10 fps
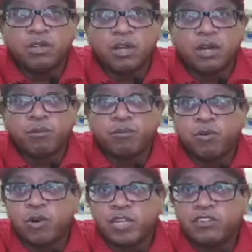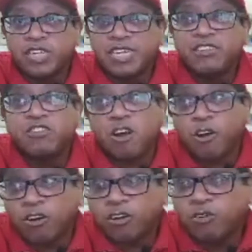uh, points and his
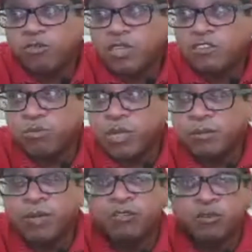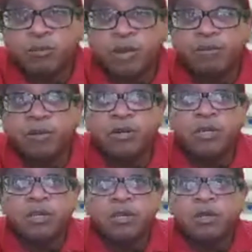article for this week, because remember,
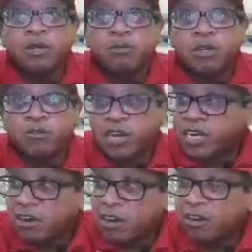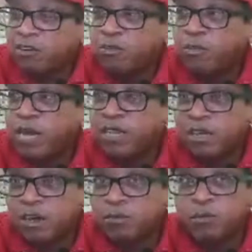we run an article by the
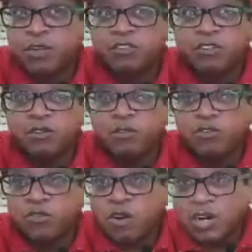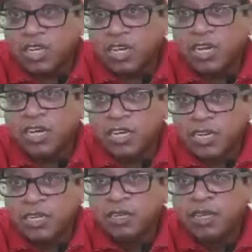Honorable Minister Louis Farrakhan
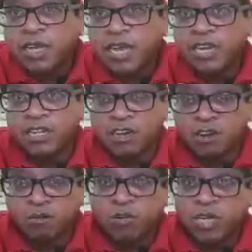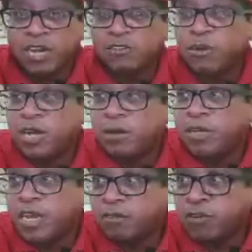and the Honorable Elijah
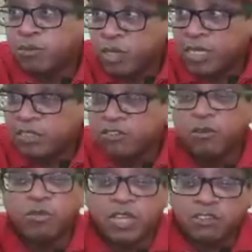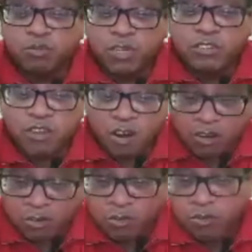Muhammad every week. That's so, right. this week's
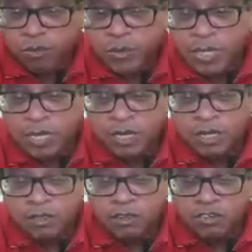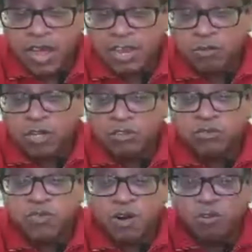article, the title is
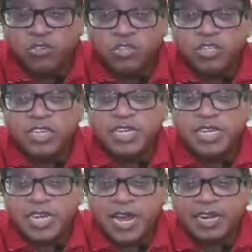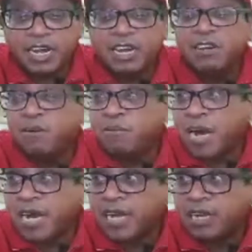Falsehood Cannot
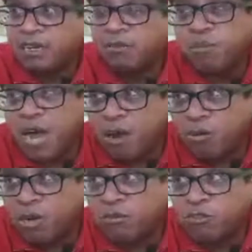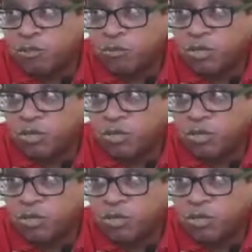Undermine the Power of Truth.